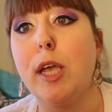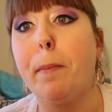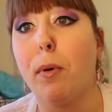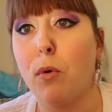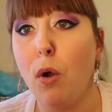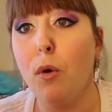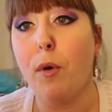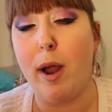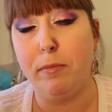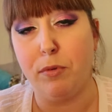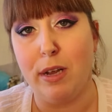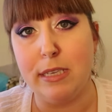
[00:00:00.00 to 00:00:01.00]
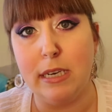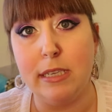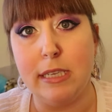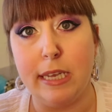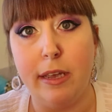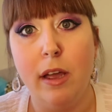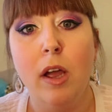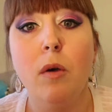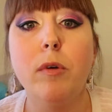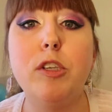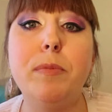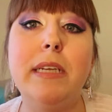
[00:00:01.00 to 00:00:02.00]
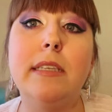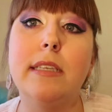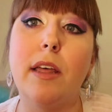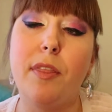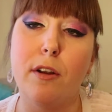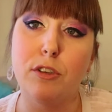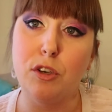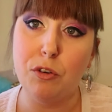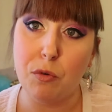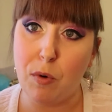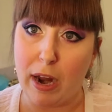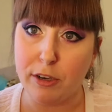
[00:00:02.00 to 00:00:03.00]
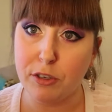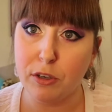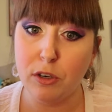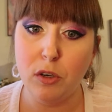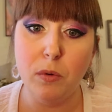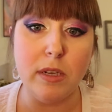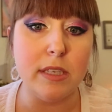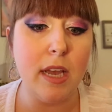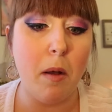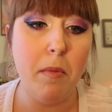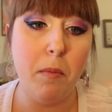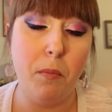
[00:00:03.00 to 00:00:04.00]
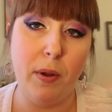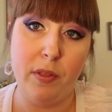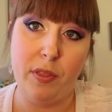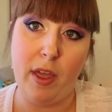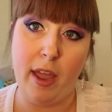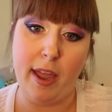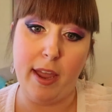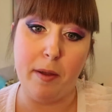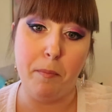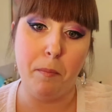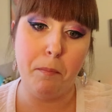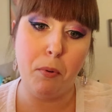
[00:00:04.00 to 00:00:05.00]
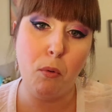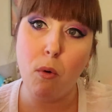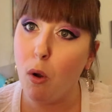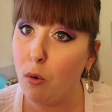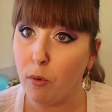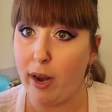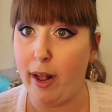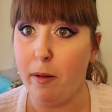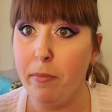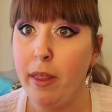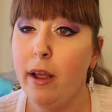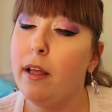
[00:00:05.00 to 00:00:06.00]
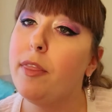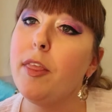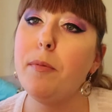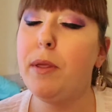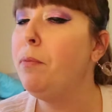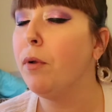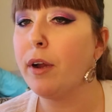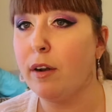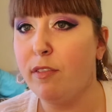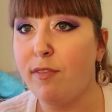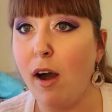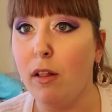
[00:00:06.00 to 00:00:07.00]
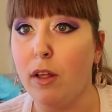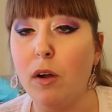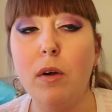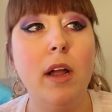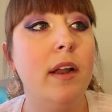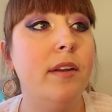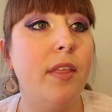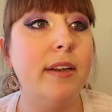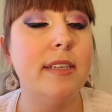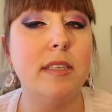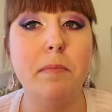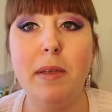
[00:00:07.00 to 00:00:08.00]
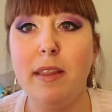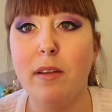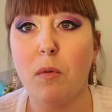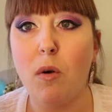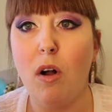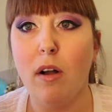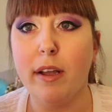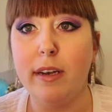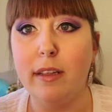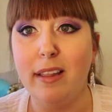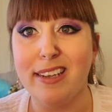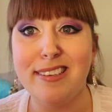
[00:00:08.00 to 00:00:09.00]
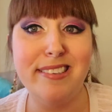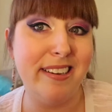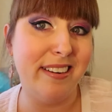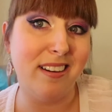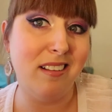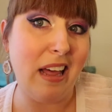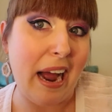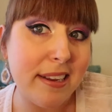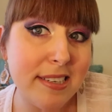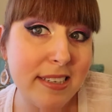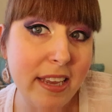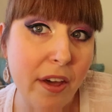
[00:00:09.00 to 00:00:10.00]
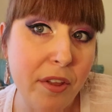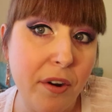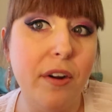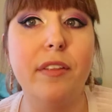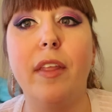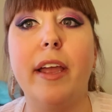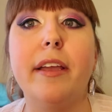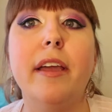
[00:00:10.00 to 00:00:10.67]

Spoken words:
is a programmed residency, which means that there's a director who has come up with a program that the people are going to follow. Now that doesn't mean that we're all going to sit in a class together and